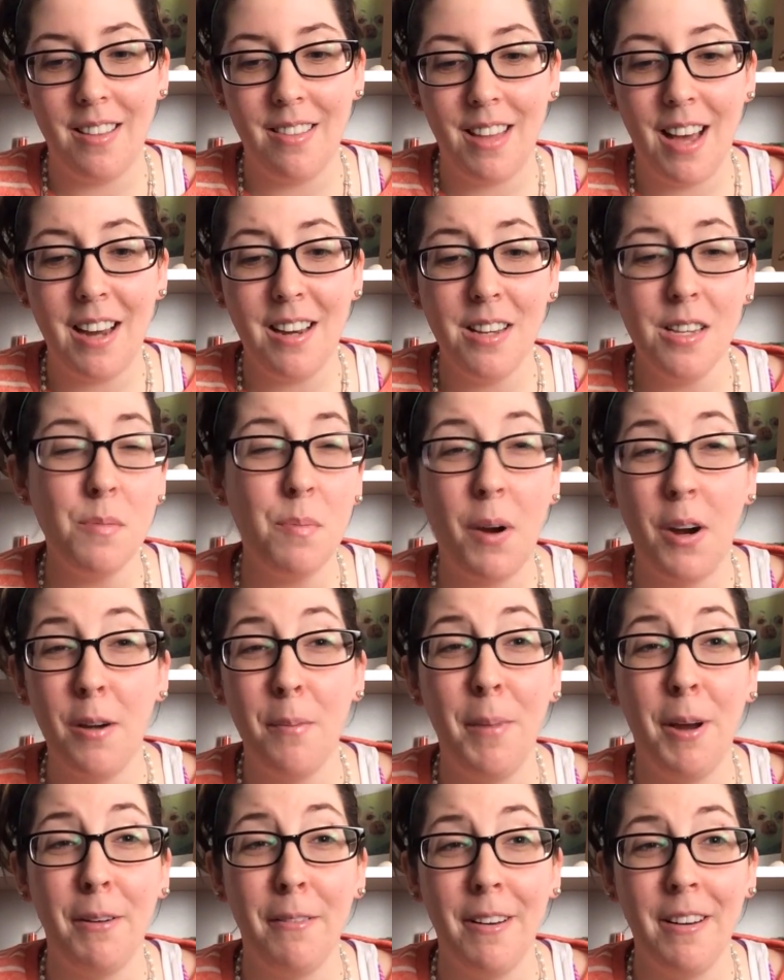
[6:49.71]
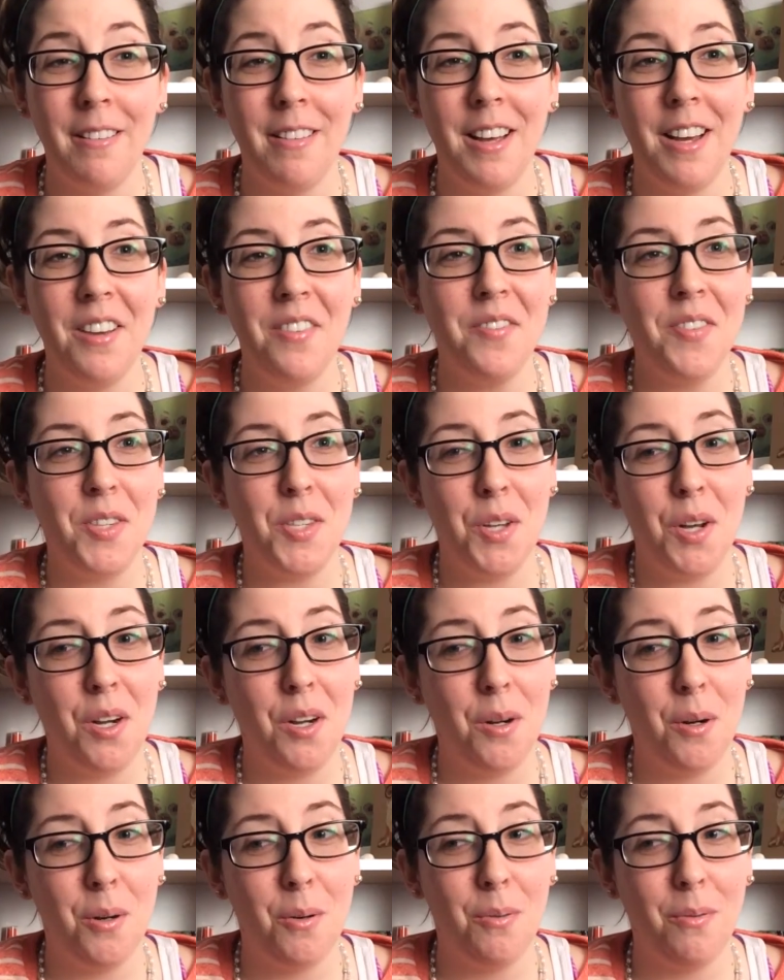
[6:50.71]
that is part of my real life,
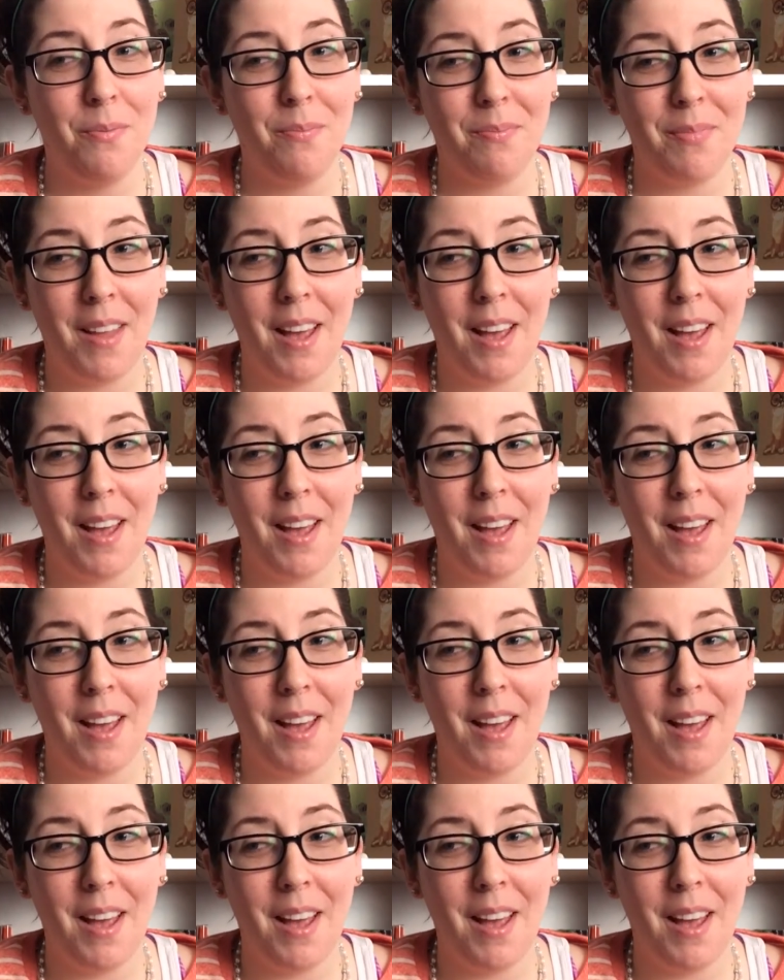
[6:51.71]
so